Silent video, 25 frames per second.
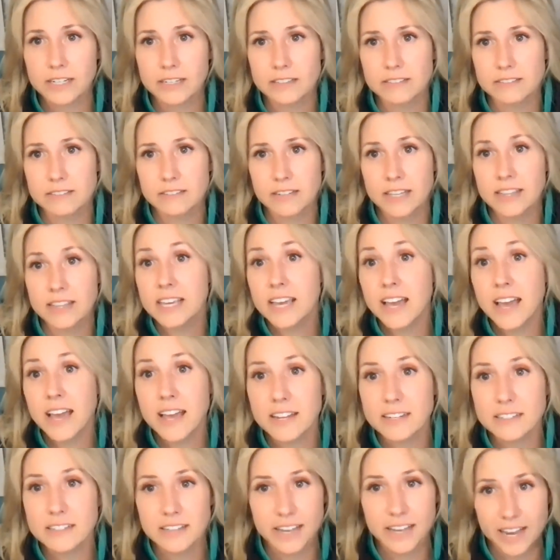And in the
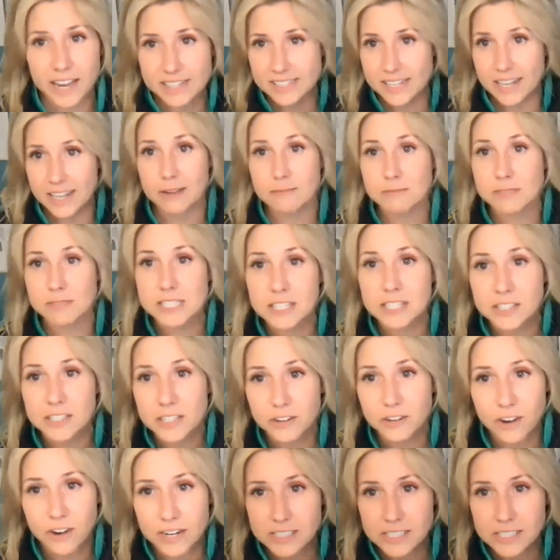end, like I said, I'm stealing your